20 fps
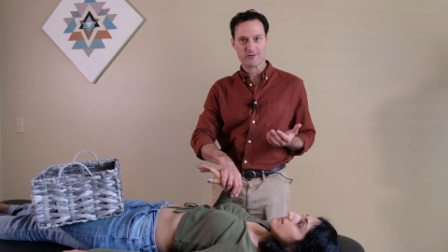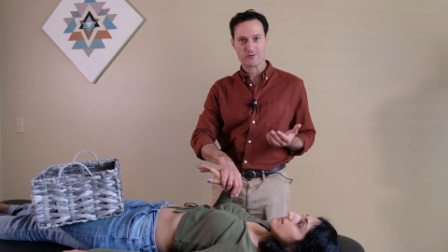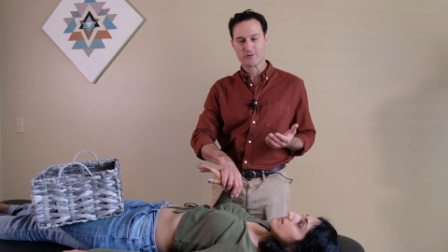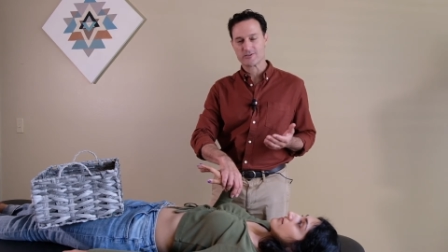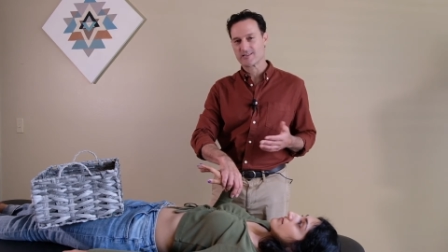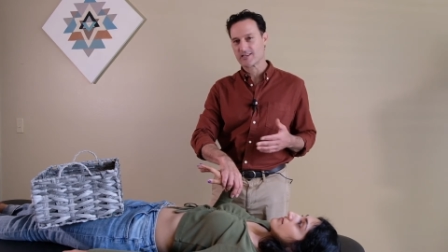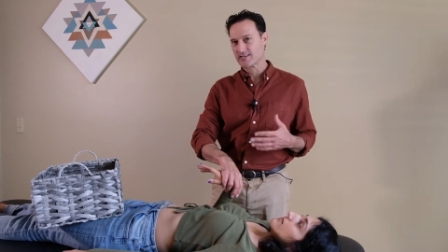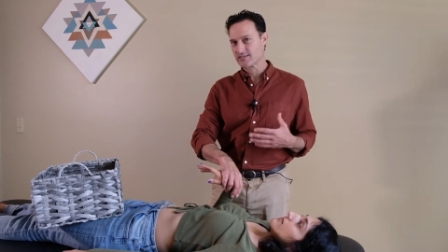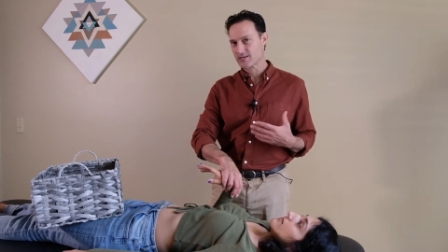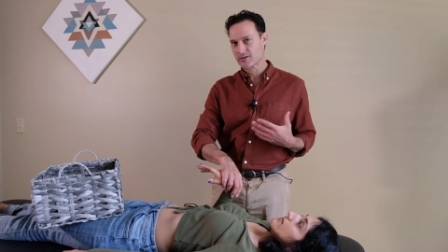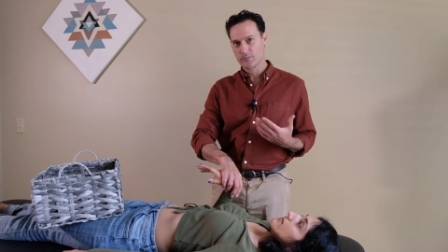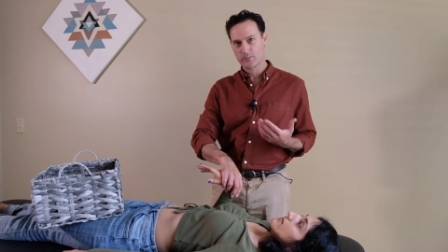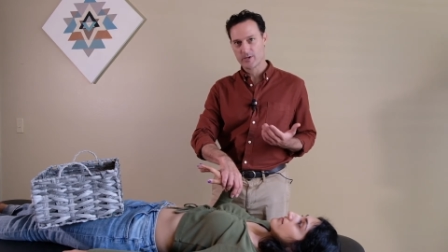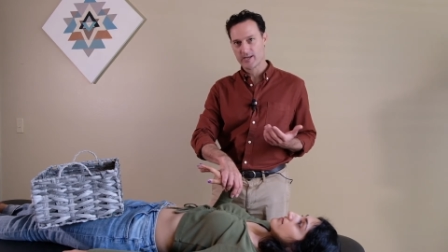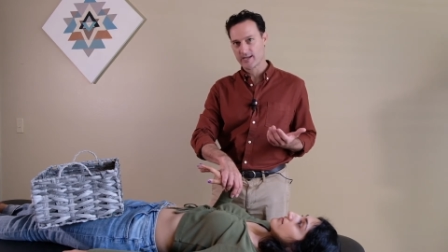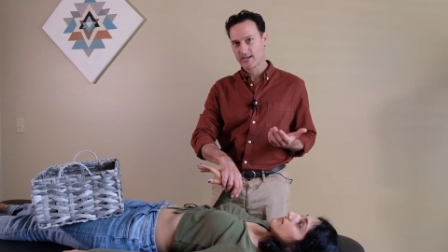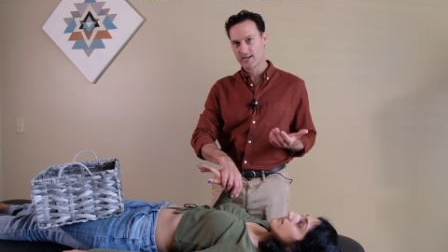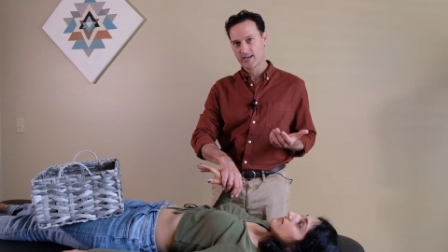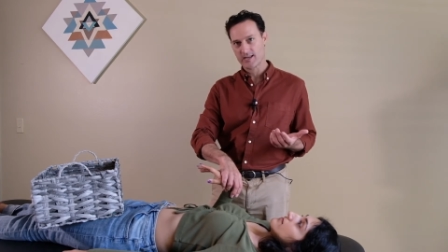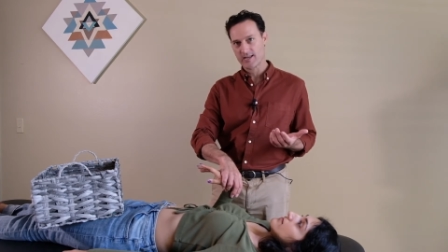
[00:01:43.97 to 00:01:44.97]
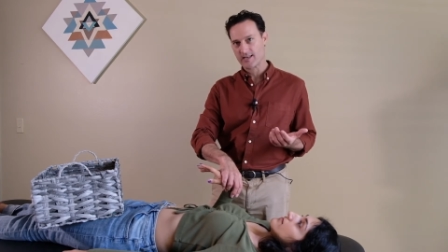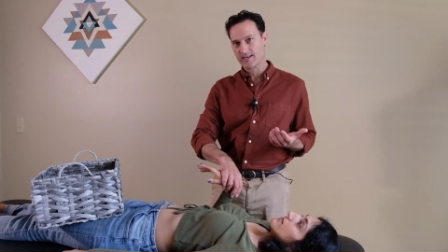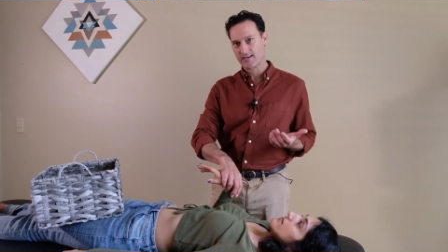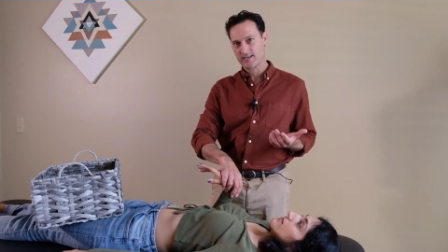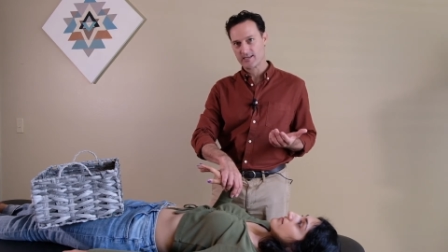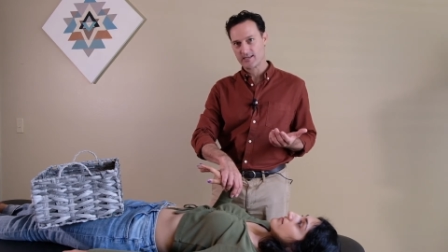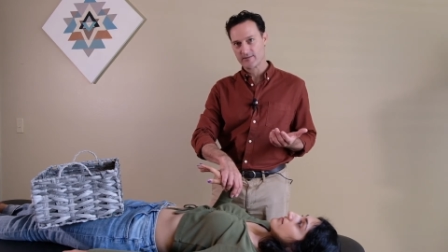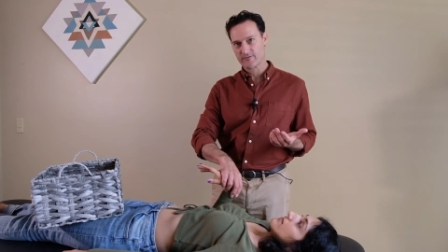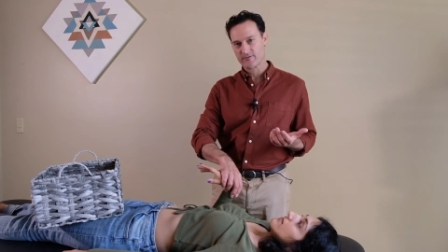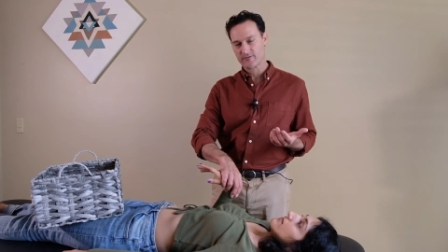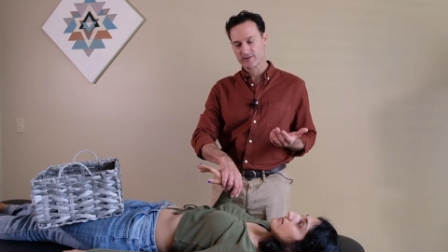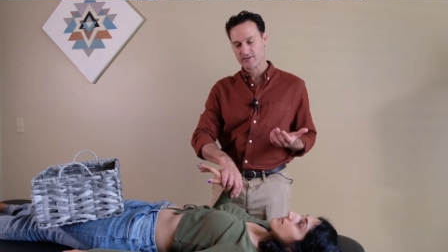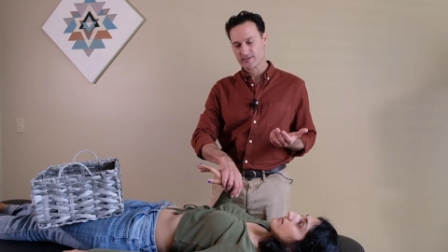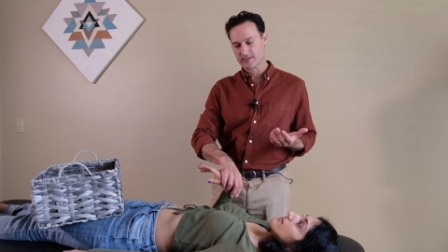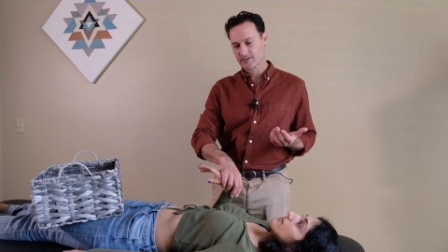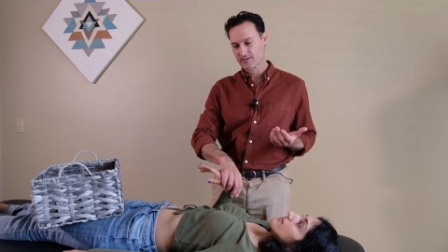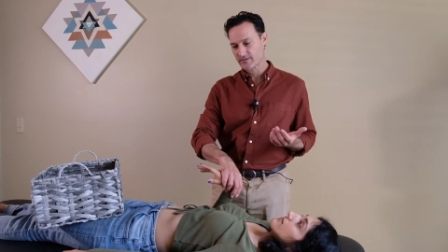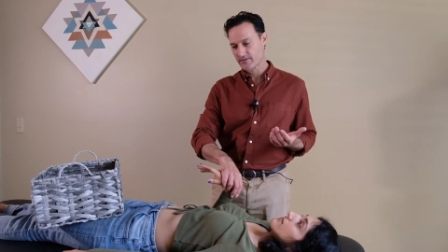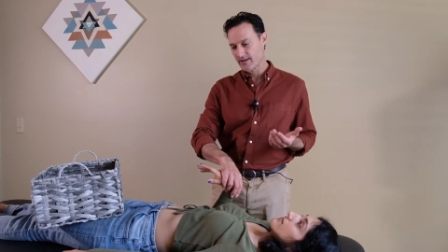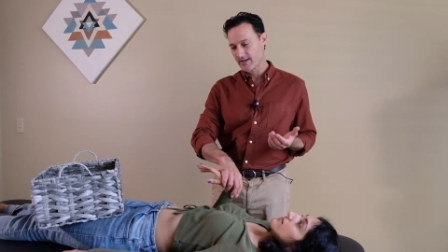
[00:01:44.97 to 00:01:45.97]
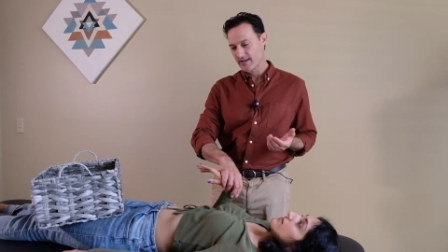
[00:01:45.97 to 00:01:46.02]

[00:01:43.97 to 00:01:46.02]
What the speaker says: or it doesn't make any difference.